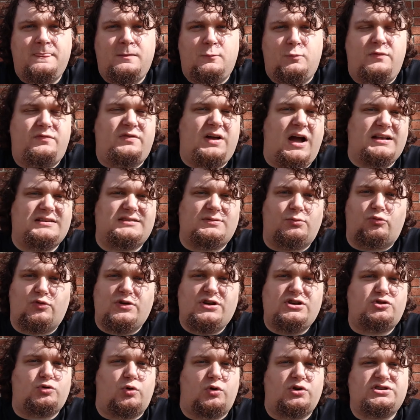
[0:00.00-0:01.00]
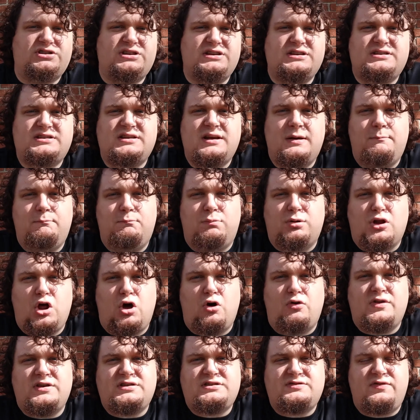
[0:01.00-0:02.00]
We've got some resources
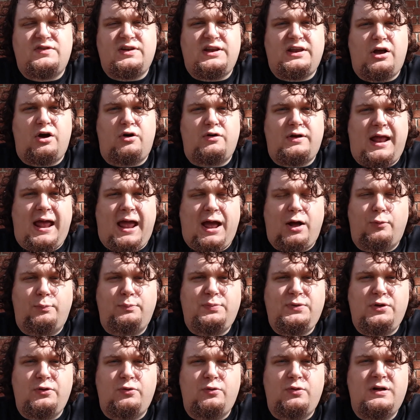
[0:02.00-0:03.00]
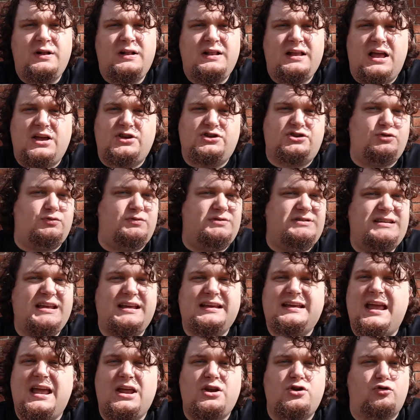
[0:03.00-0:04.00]
below this video to help you as you
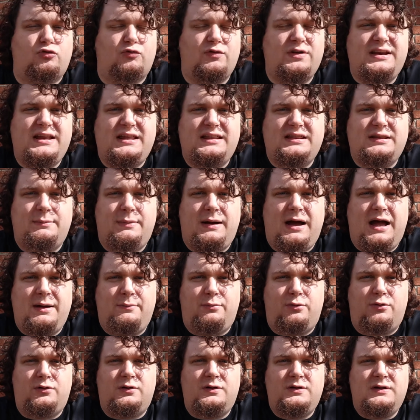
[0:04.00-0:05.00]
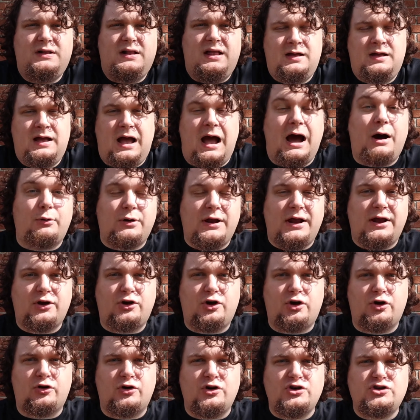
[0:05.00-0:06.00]
dig into reading the Bible. I want to
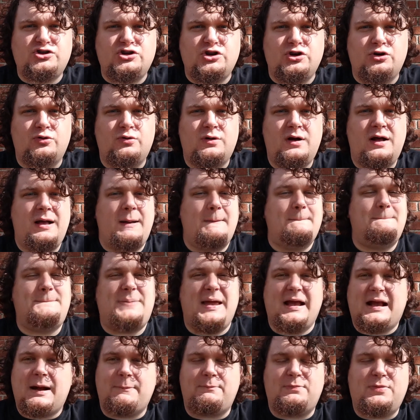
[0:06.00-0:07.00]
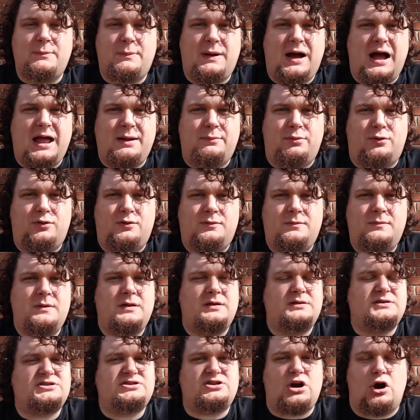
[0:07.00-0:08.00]
encourage you, pick up the Bible.
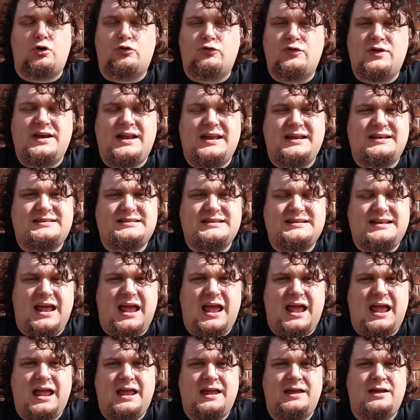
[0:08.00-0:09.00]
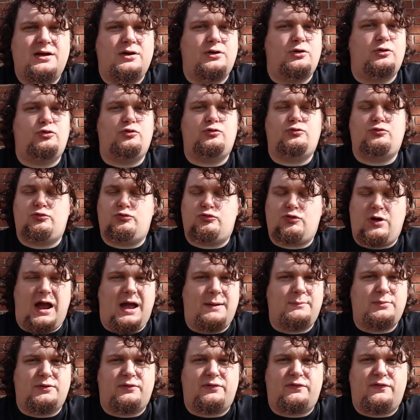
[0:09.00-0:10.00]
Start reading today,
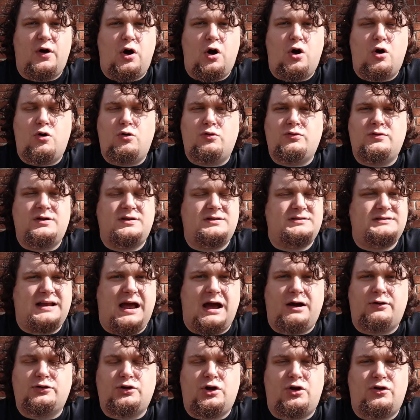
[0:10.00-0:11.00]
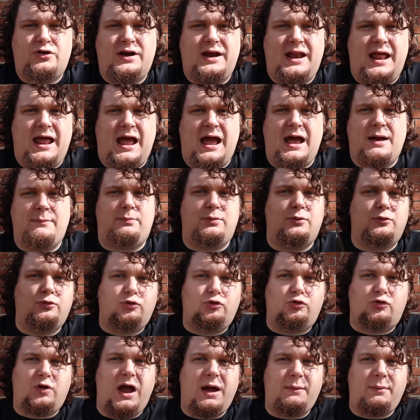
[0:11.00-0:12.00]
grab your phone, download an app,
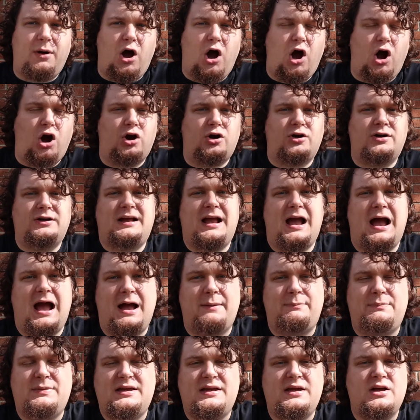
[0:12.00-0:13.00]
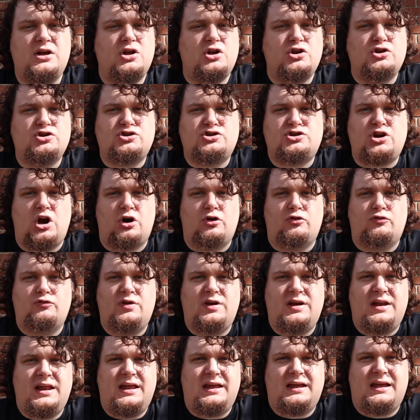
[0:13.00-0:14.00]
grab a hard copy, start
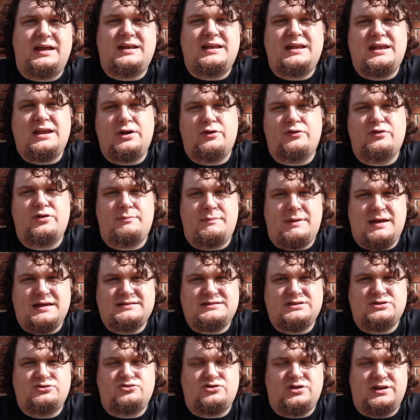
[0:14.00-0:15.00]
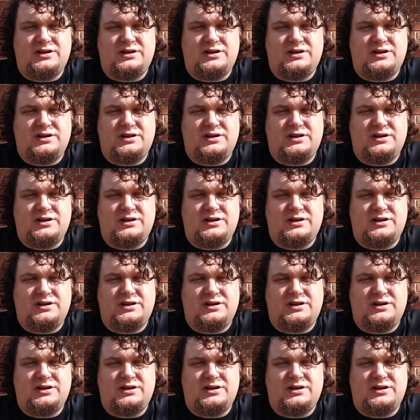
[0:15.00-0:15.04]
reading, and hear the message